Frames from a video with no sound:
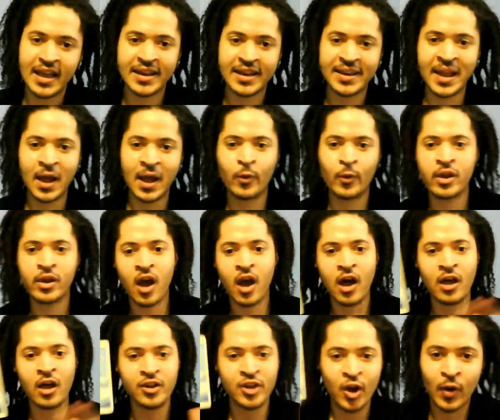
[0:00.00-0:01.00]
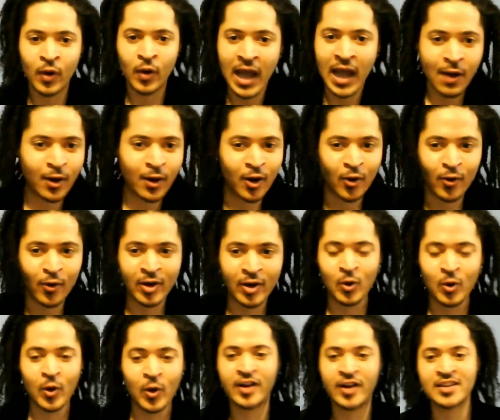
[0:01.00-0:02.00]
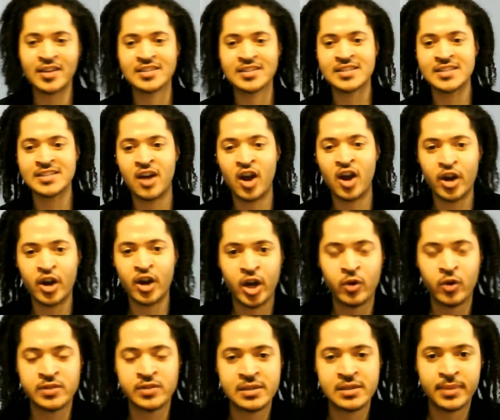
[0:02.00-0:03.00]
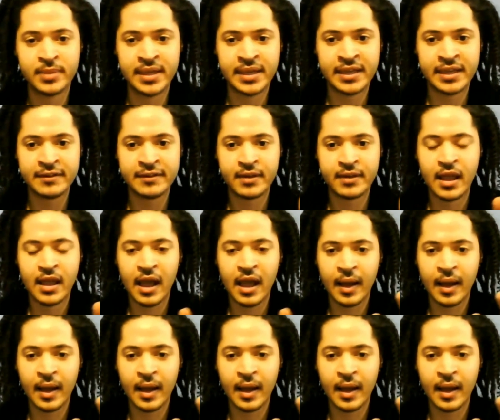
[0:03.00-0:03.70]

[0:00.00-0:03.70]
Now, we all know how Aquariuses are known to be